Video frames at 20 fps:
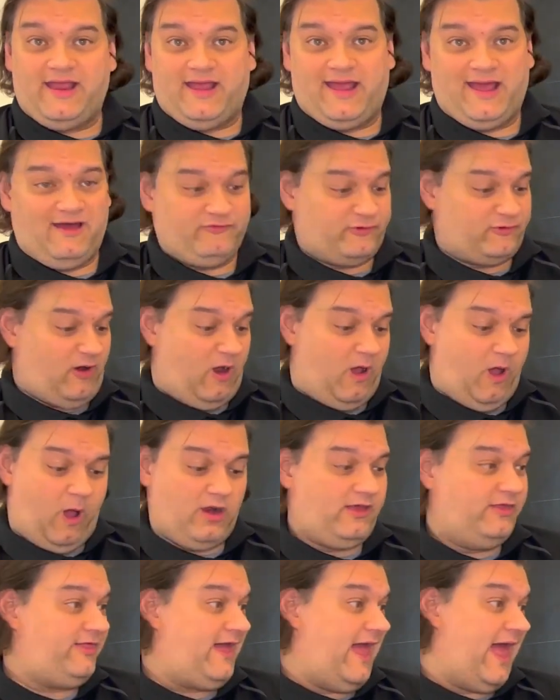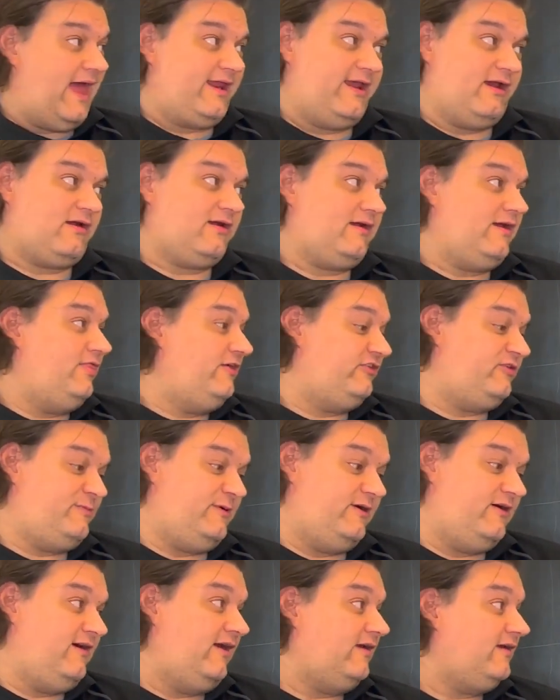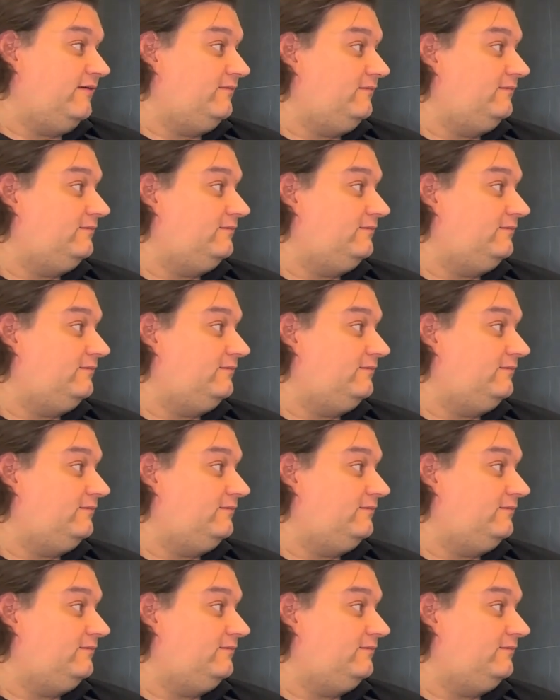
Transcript: cover all of that here in this book.